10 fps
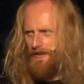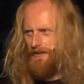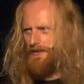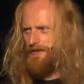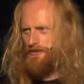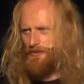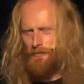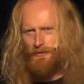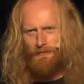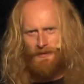I think this is
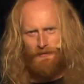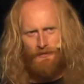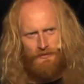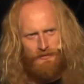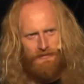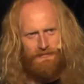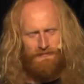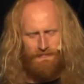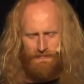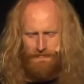what the revolution
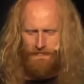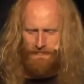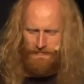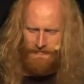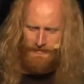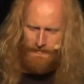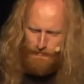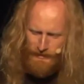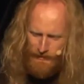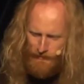
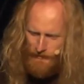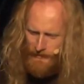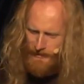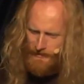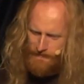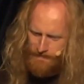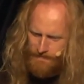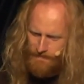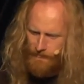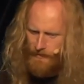might look like.
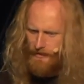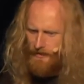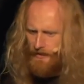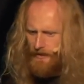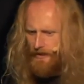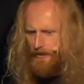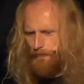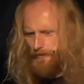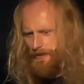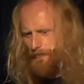
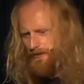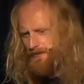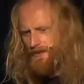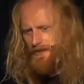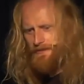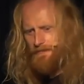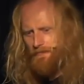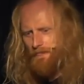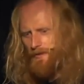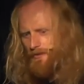And rehabilitate.
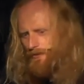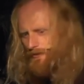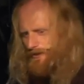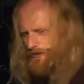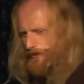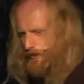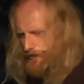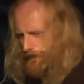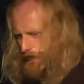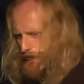So assist
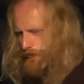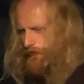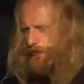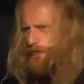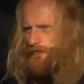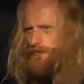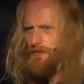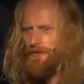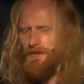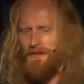those in fossil
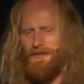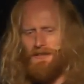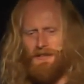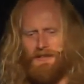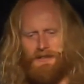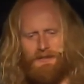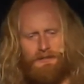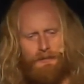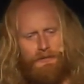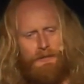fuels
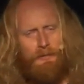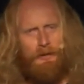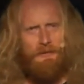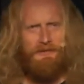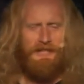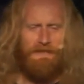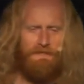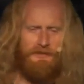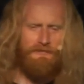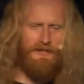to repurpose their
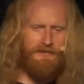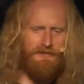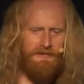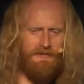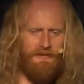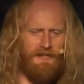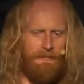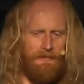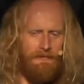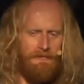infrastructure,
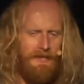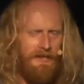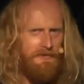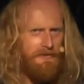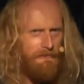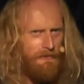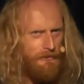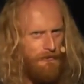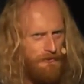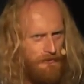capital, and energy and
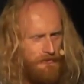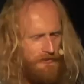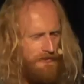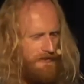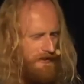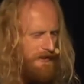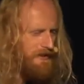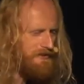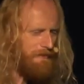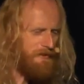resources
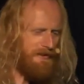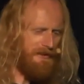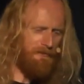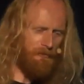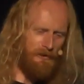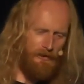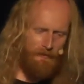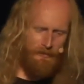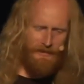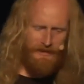into something that will
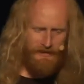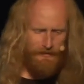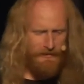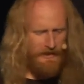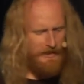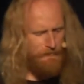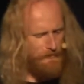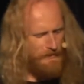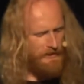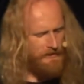help humanity, not harm
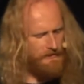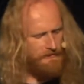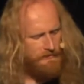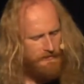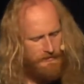humanity.